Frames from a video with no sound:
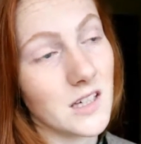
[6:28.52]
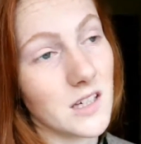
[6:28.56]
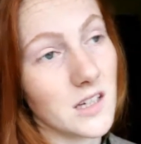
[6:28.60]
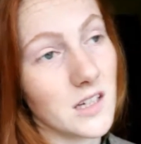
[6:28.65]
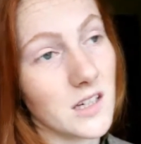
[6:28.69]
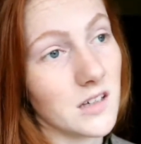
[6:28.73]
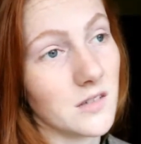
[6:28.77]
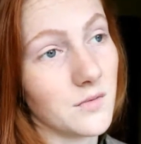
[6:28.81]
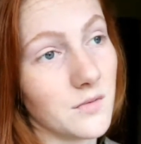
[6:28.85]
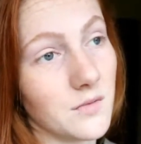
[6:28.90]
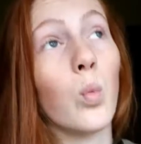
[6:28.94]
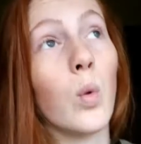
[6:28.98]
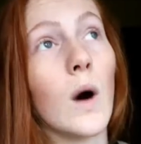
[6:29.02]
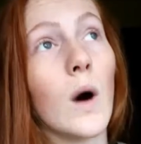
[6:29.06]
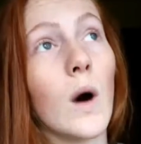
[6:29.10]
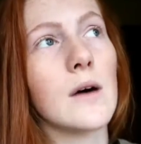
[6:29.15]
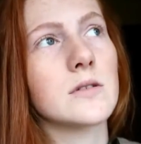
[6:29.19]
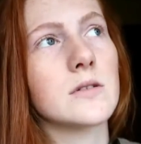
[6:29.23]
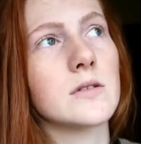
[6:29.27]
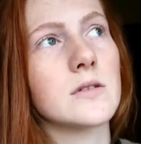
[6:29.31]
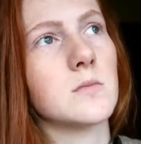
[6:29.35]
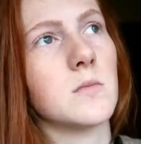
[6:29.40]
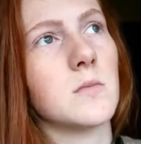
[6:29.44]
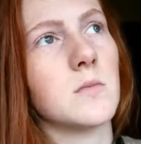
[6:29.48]
Yay.
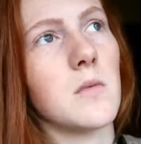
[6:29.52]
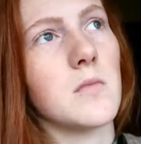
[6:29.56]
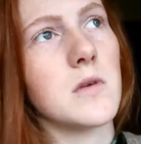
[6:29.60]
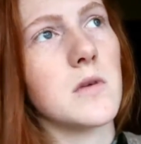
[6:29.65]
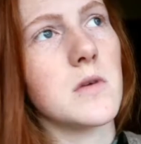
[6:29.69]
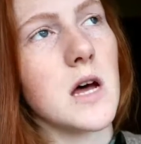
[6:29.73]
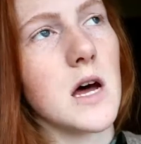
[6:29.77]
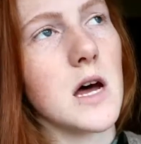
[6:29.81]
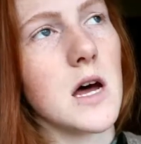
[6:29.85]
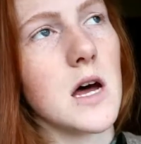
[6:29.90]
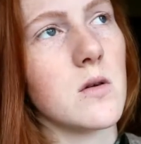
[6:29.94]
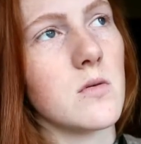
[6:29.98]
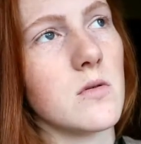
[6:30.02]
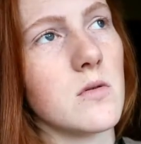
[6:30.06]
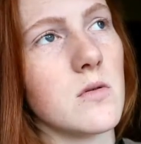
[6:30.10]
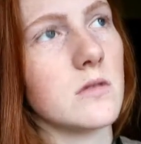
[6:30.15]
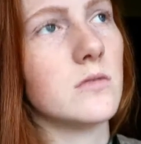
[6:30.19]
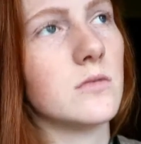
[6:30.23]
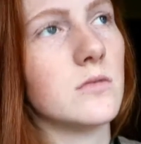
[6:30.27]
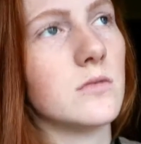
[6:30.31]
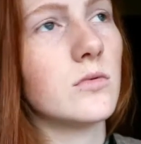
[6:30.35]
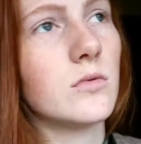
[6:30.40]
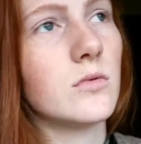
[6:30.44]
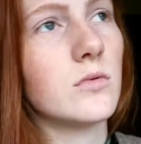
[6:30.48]
Whilst Mum and I
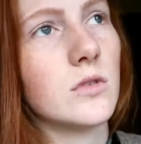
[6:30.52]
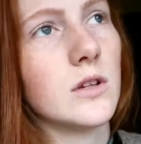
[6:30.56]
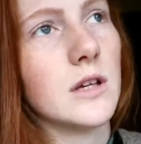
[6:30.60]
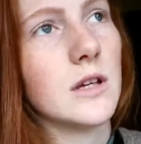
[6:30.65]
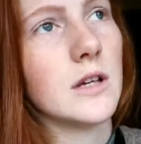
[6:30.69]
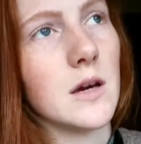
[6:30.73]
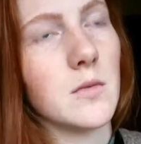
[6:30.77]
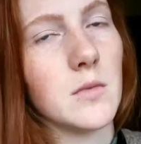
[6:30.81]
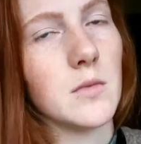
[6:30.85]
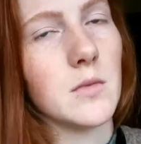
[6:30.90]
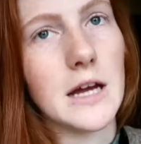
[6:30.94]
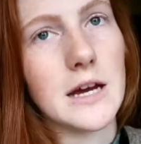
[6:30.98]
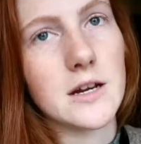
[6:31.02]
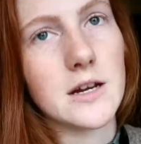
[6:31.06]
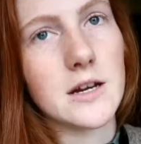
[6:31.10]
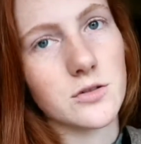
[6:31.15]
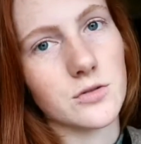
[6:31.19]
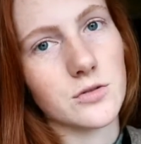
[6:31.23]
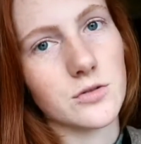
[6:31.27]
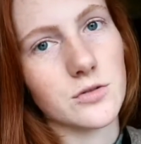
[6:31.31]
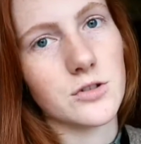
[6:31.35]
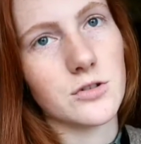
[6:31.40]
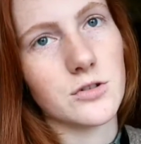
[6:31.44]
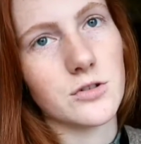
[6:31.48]
were getting my
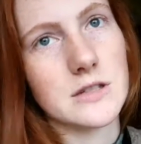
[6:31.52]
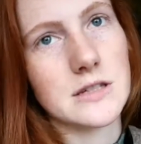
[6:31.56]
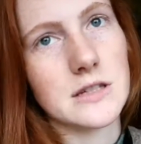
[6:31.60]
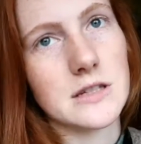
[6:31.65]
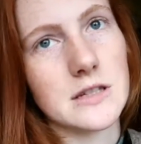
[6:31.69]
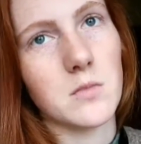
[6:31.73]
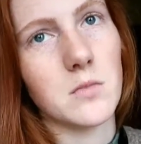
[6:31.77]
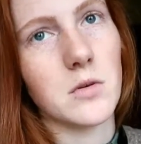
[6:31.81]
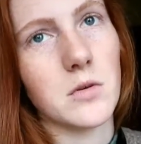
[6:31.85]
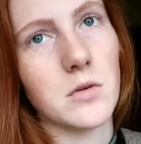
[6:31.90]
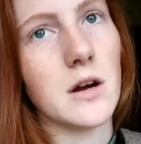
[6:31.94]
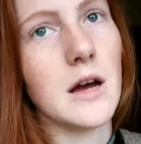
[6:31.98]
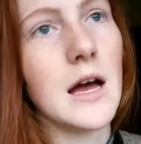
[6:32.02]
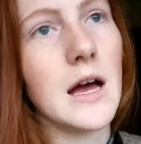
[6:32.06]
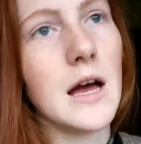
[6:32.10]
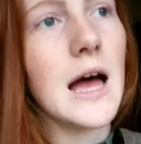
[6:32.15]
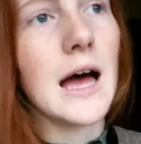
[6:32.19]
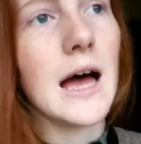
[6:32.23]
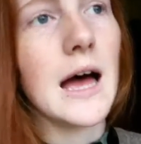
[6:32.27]
national insurance number,